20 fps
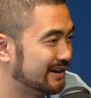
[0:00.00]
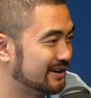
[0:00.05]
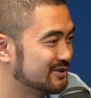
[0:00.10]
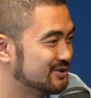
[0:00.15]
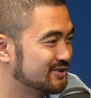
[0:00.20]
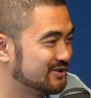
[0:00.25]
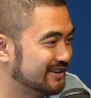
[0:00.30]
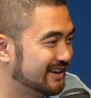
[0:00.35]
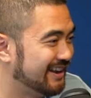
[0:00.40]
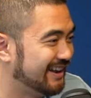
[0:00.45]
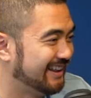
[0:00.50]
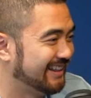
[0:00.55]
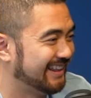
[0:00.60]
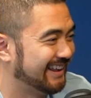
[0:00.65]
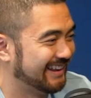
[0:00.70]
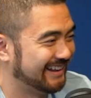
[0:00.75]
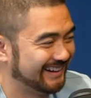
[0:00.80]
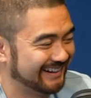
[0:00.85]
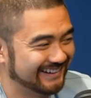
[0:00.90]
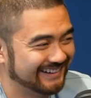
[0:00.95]
much
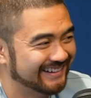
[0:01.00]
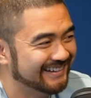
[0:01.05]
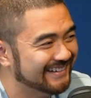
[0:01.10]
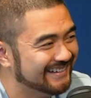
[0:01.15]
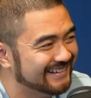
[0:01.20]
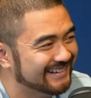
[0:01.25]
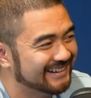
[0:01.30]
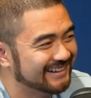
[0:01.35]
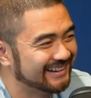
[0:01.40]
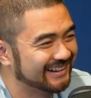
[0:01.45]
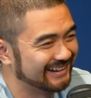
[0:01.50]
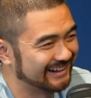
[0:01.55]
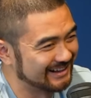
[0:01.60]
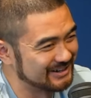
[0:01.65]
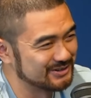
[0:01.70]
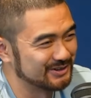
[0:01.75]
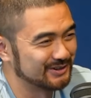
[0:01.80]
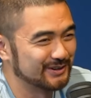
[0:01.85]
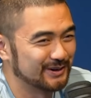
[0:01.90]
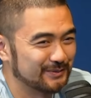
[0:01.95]
that
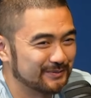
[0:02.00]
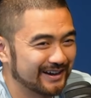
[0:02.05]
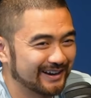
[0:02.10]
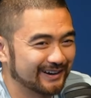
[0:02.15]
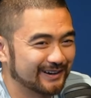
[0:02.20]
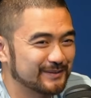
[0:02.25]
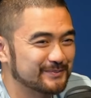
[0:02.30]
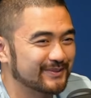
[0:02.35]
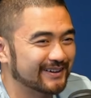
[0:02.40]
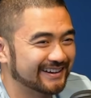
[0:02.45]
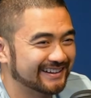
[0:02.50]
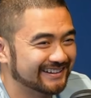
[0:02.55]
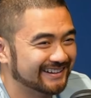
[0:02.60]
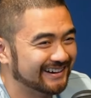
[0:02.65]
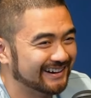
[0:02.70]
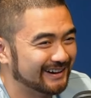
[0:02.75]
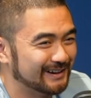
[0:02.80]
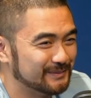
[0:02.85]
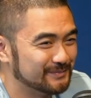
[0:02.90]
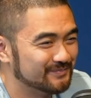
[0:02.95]
I should know better, but
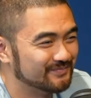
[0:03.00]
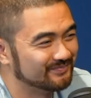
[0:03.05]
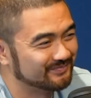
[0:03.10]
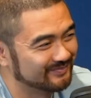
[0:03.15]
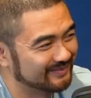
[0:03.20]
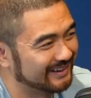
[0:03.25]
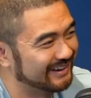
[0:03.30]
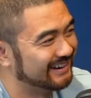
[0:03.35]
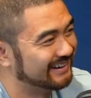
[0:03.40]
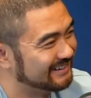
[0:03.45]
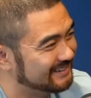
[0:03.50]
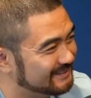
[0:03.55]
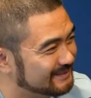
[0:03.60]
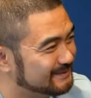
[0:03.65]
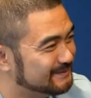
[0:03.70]
yeah.